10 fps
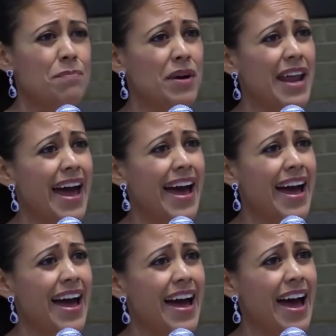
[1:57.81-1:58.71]
but
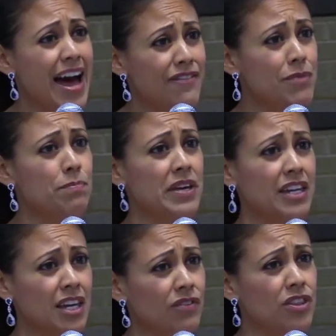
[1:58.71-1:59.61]
having
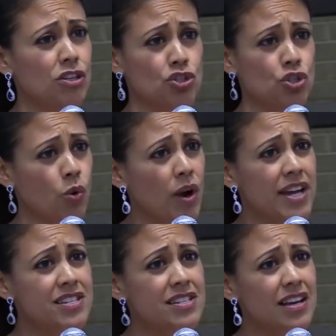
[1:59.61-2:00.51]
been given the
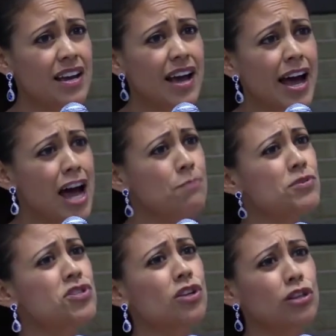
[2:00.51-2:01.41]
choice,
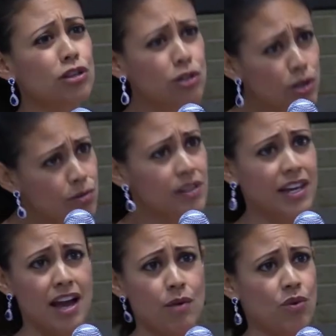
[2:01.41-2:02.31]

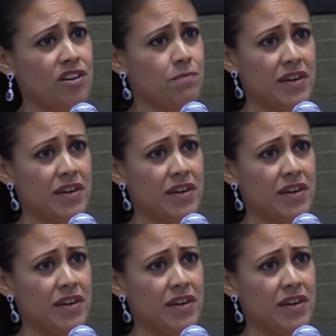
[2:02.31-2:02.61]
absolutely I would have